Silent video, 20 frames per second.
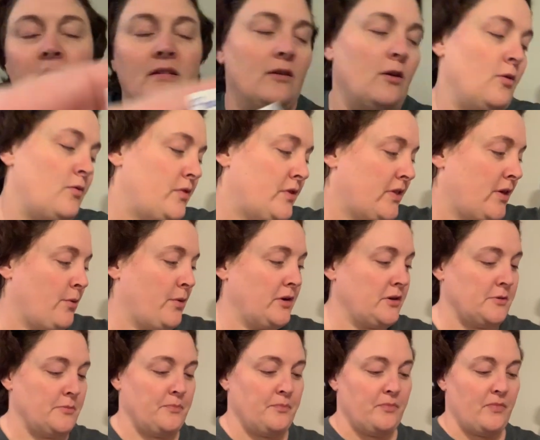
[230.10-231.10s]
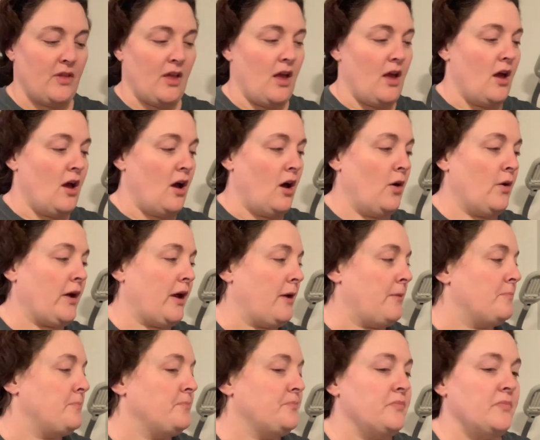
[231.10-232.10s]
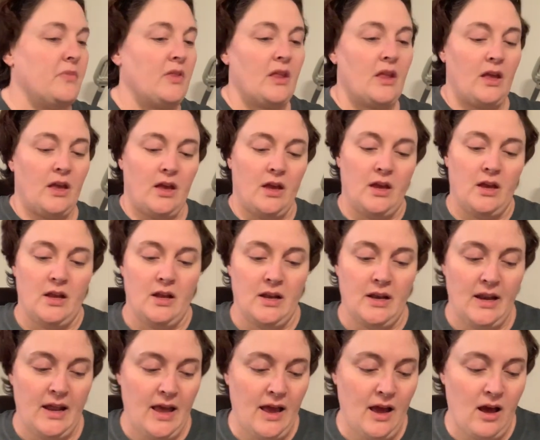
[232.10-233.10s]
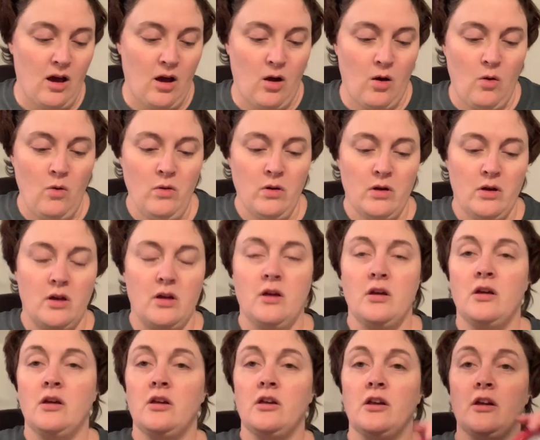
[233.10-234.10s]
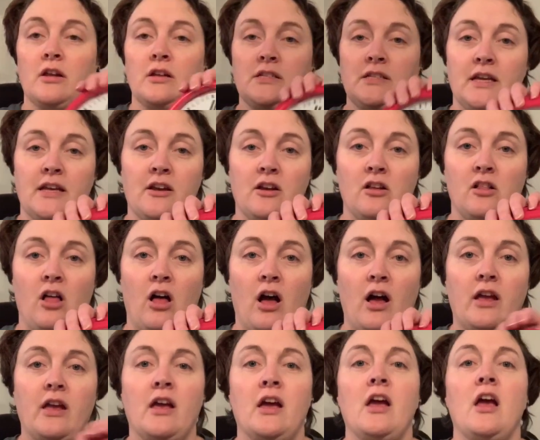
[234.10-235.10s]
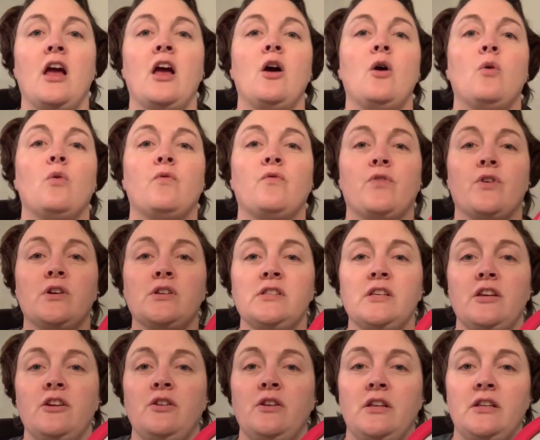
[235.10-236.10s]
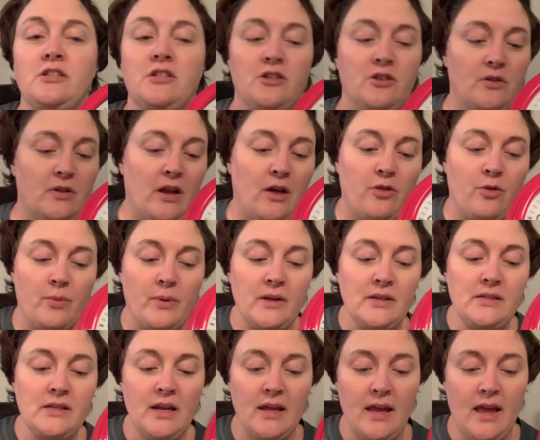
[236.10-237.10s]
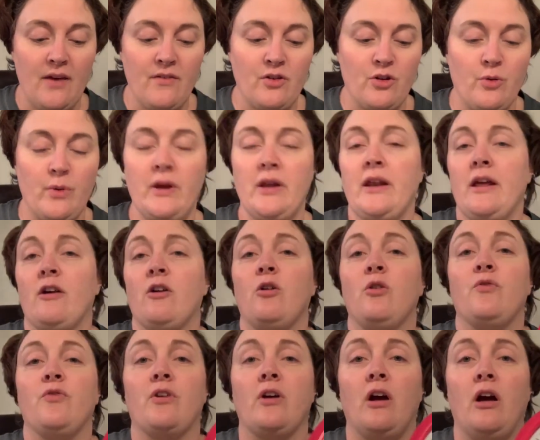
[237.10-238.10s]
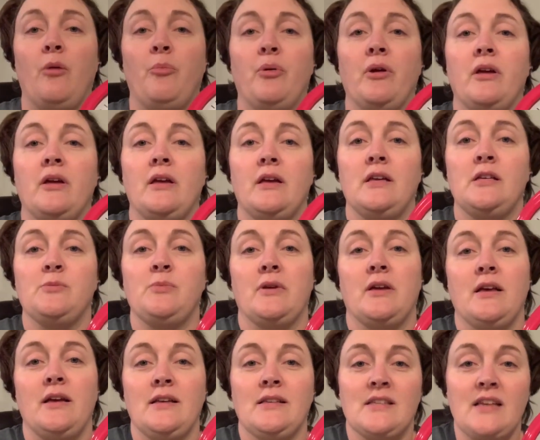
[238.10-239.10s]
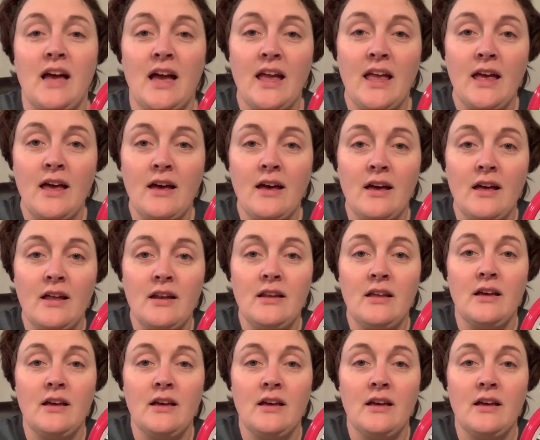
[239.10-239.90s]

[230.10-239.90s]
Hopefully that worked. Okay, now you're going to take your clock. First thing you need to do, now the reason I have a green arrow for up is because I had